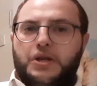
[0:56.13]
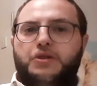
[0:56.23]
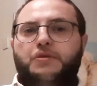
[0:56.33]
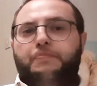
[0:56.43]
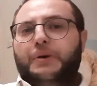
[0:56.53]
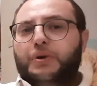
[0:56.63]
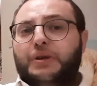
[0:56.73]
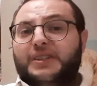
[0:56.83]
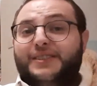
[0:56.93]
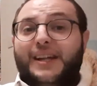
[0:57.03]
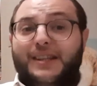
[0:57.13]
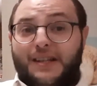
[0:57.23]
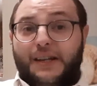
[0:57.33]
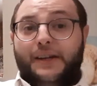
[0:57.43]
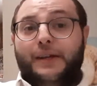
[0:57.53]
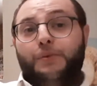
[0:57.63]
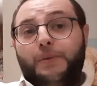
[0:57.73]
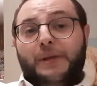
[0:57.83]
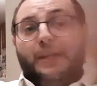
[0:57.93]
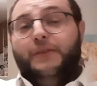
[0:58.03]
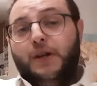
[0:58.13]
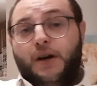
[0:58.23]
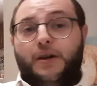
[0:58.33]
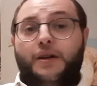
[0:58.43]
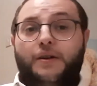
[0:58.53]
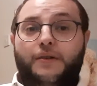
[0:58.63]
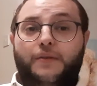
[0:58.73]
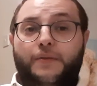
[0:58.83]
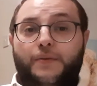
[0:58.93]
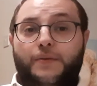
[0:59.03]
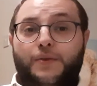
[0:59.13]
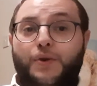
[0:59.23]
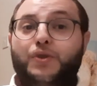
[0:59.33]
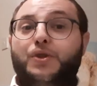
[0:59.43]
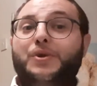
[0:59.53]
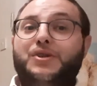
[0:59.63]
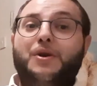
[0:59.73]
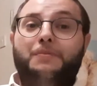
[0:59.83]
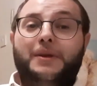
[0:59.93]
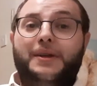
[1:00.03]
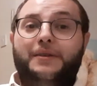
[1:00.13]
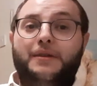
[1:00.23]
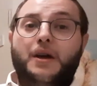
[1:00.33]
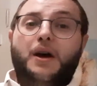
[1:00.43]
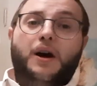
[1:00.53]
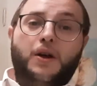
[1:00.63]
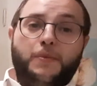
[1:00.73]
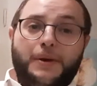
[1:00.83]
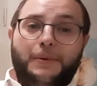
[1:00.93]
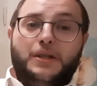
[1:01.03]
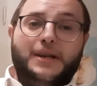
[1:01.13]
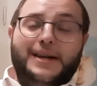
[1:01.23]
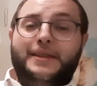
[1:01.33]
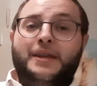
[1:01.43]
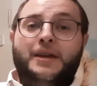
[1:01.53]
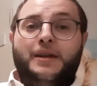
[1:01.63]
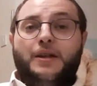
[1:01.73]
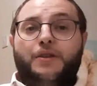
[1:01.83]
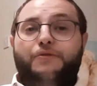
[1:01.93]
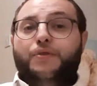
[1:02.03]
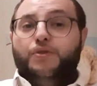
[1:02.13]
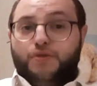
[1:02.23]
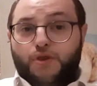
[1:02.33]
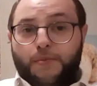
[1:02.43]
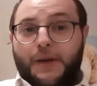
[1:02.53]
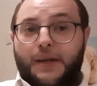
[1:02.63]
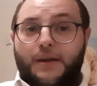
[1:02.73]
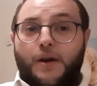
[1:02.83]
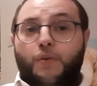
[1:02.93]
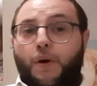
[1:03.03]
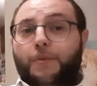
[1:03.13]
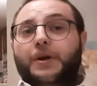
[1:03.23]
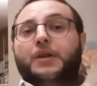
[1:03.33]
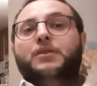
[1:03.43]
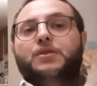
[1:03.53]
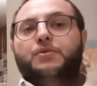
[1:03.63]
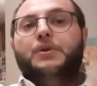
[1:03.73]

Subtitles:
To build and settle in it will be even harder. Good Jewish complaints. Oh, the people are dying there. The fruit's too big. What are we going to do?